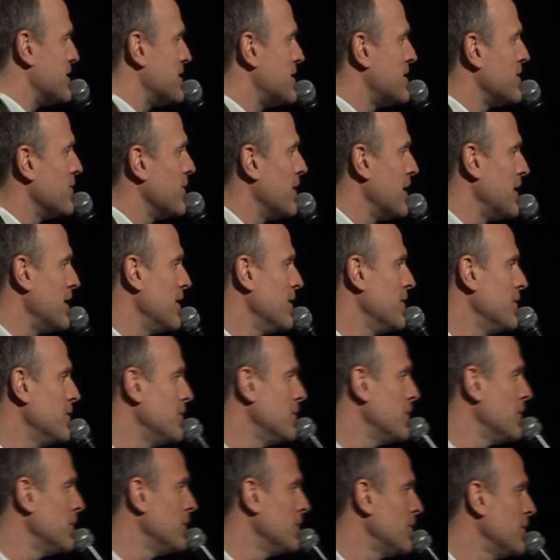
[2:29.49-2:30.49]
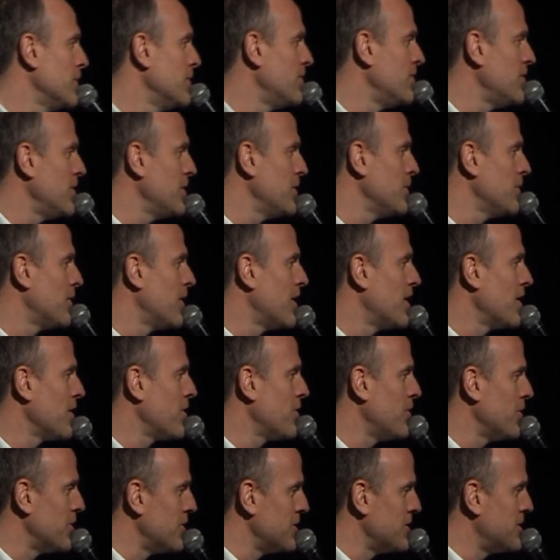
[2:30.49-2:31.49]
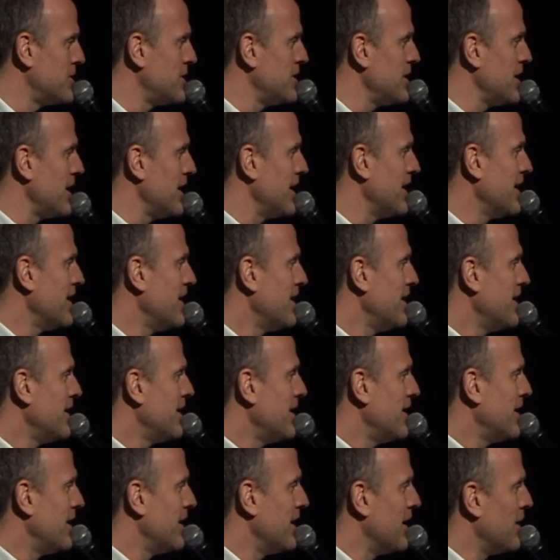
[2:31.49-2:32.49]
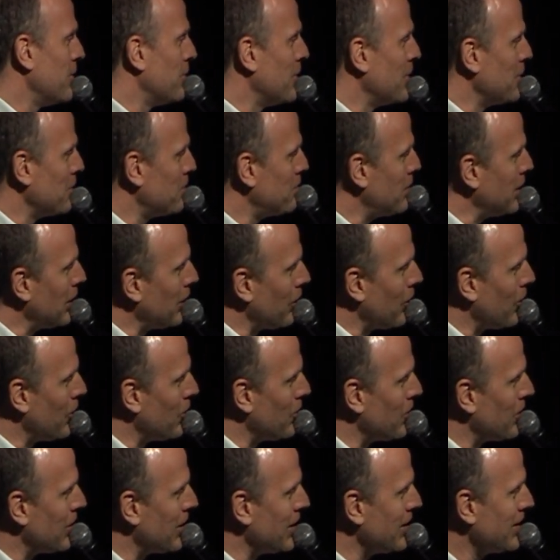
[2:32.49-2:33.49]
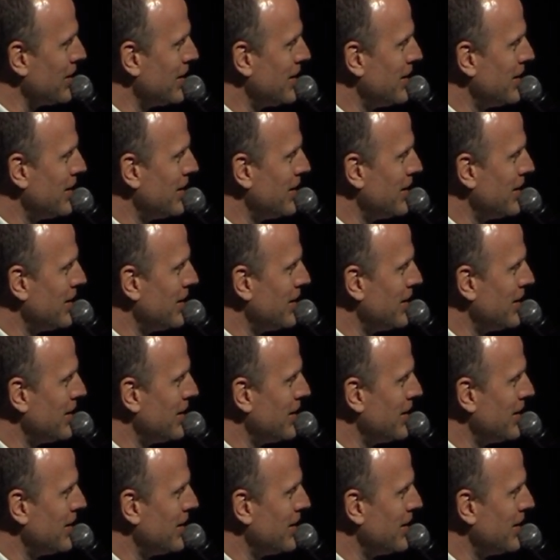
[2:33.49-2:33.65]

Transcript: So I know all of you are thirsty, and I won't be long.